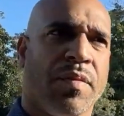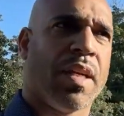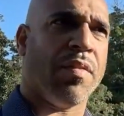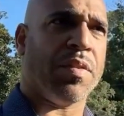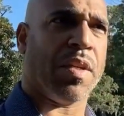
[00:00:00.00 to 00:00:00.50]

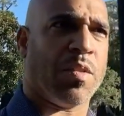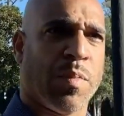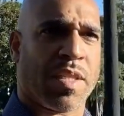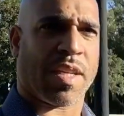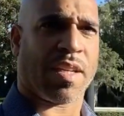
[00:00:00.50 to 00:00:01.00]
Everything's
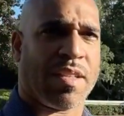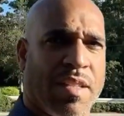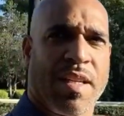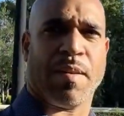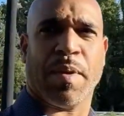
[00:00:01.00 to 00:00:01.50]

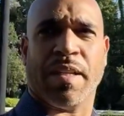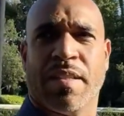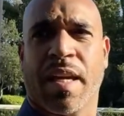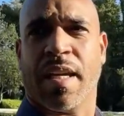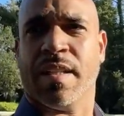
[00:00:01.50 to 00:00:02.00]
meticulously
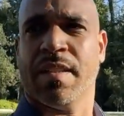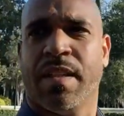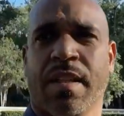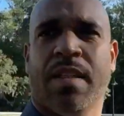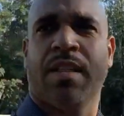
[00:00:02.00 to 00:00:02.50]
maintained.
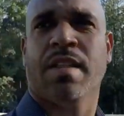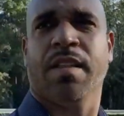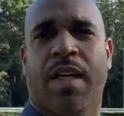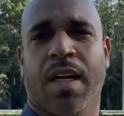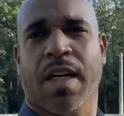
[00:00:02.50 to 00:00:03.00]

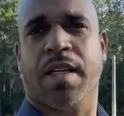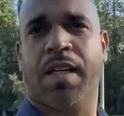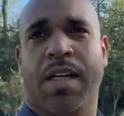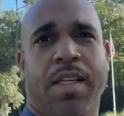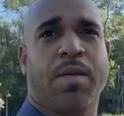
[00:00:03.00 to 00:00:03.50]

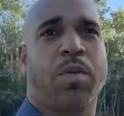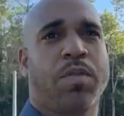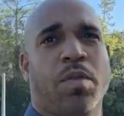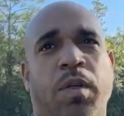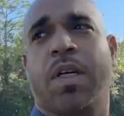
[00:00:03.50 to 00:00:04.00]
And it's a
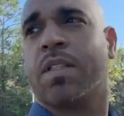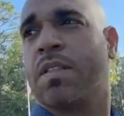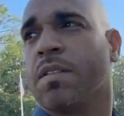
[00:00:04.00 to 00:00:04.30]
beautiful location.